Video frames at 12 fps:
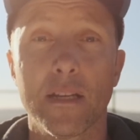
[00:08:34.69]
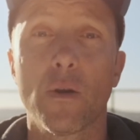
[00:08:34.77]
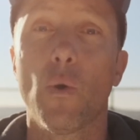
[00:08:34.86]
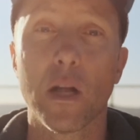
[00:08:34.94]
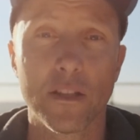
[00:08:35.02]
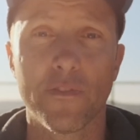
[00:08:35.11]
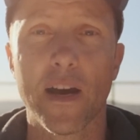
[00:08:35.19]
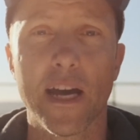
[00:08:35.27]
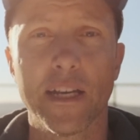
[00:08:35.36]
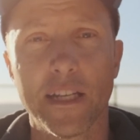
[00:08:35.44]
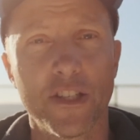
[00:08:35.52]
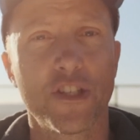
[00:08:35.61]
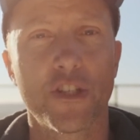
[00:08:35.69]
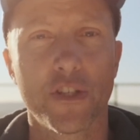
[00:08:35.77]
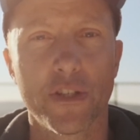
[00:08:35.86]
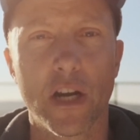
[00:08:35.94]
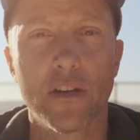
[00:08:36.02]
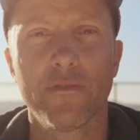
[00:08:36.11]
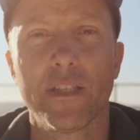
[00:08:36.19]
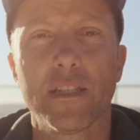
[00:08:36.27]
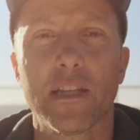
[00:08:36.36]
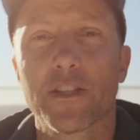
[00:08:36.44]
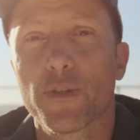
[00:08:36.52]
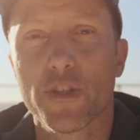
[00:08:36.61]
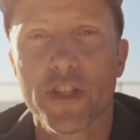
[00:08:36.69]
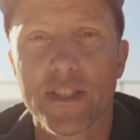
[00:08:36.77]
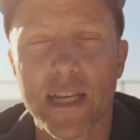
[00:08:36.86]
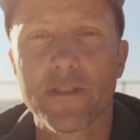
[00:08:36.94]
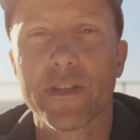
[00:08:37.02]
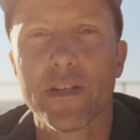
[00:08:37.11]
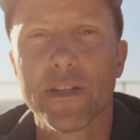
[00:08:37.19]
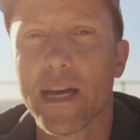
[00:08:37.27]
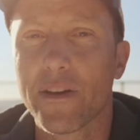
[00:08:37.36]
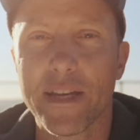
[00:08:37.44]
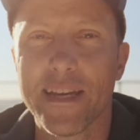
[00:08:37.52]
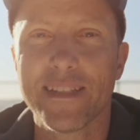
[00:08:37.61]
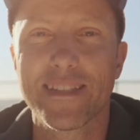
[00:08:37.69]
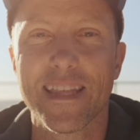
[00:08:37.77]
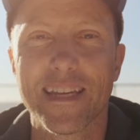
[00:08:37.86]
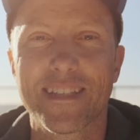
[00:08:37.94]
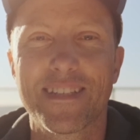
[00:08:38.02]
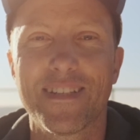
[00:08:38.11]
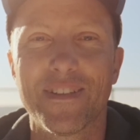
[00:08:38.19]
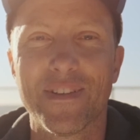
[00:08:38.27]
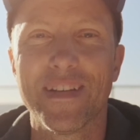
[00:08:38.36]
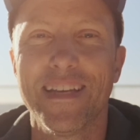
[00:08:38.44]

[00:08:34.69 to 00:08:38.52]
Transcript: qualified insured R V electricians out there nowadays, thanks to